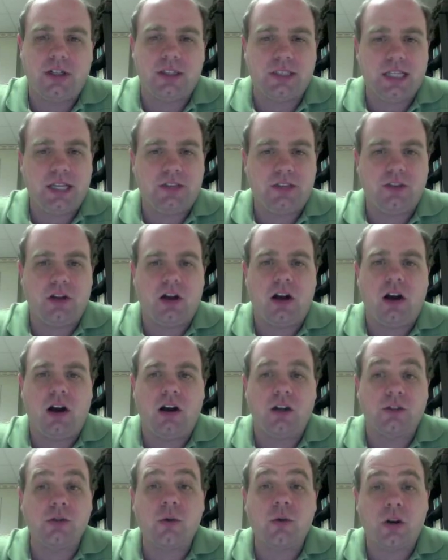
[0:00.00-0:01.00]
if you're going
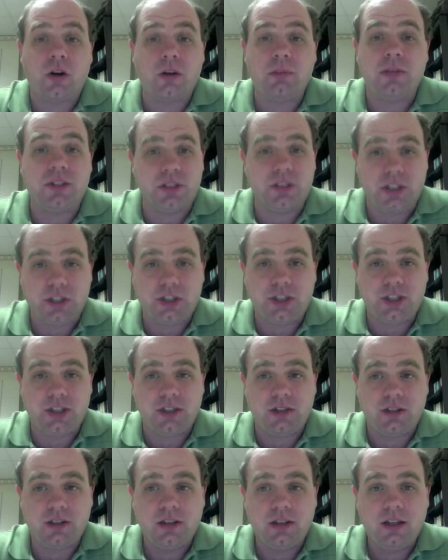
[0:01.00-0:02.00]
to take the hardcore
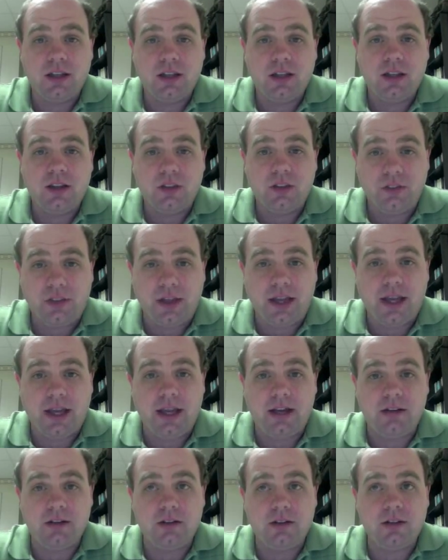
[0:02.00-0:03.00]
position
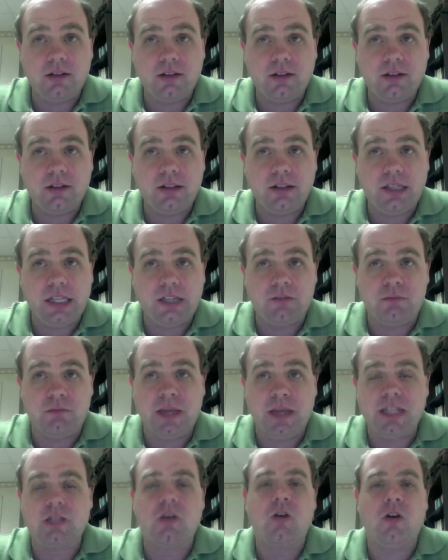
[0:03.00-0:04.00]
that
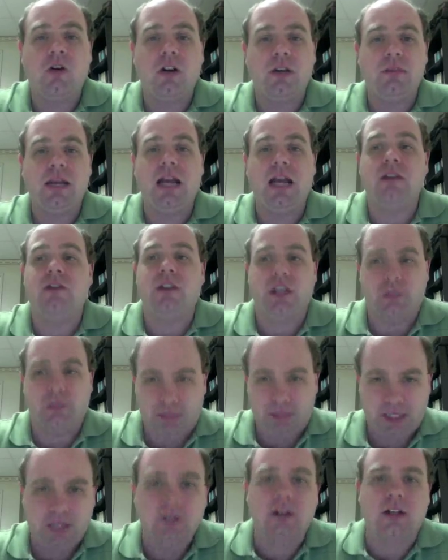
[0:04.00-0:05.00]
if
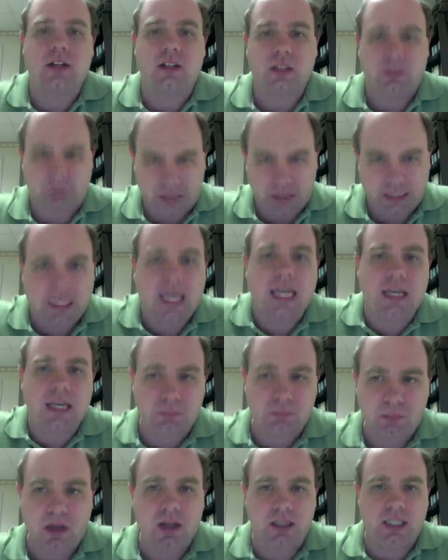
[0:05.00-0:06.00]
Bitcoin ever
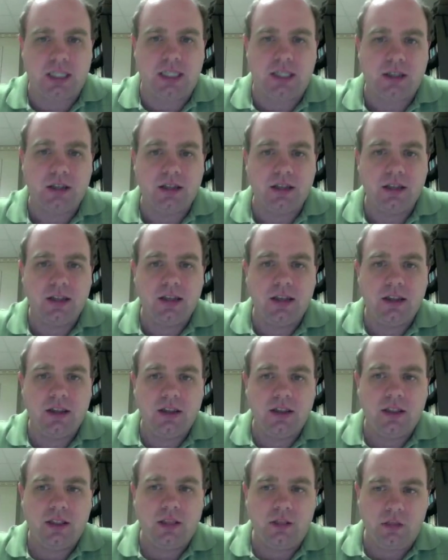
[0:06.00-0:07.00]
empirically became
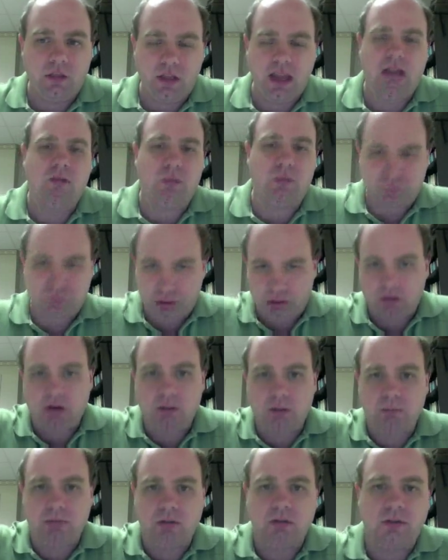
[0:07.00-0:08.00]
money,
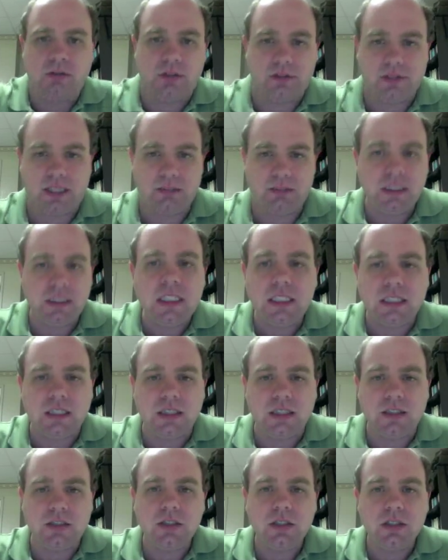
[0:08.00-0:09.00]
that would blow up Ludwig
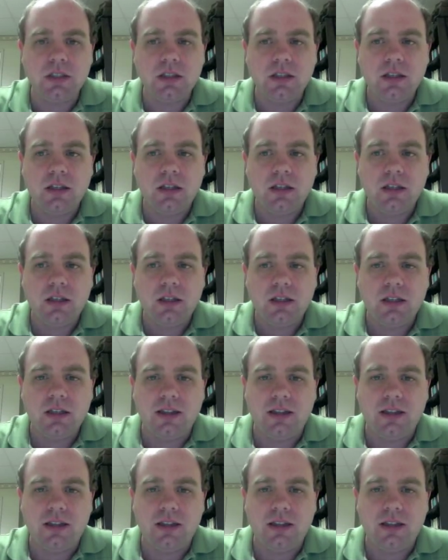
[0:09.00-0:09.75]
von Mises,